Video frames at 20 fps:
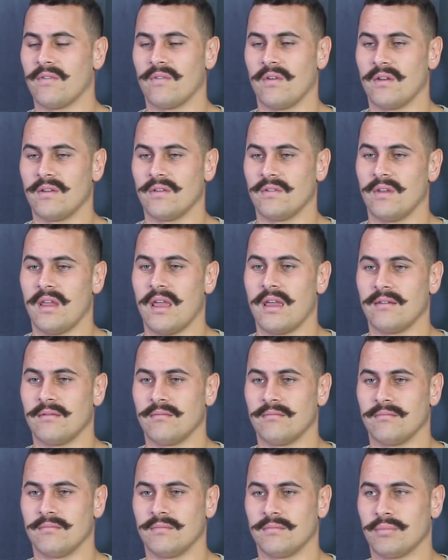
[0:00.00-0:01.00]
So I just
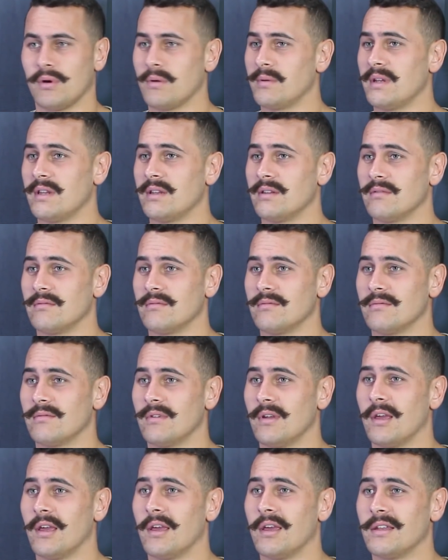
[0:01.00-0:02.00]
probably
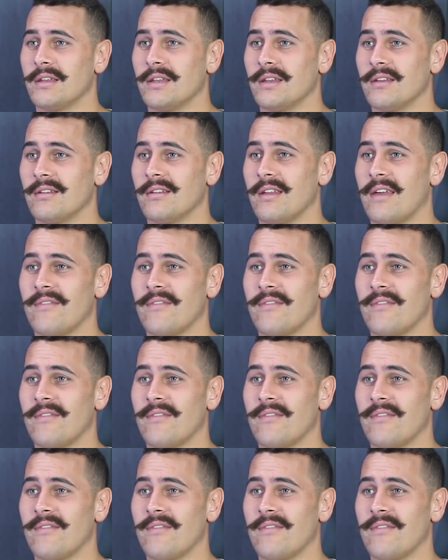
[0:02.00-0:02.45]
didn't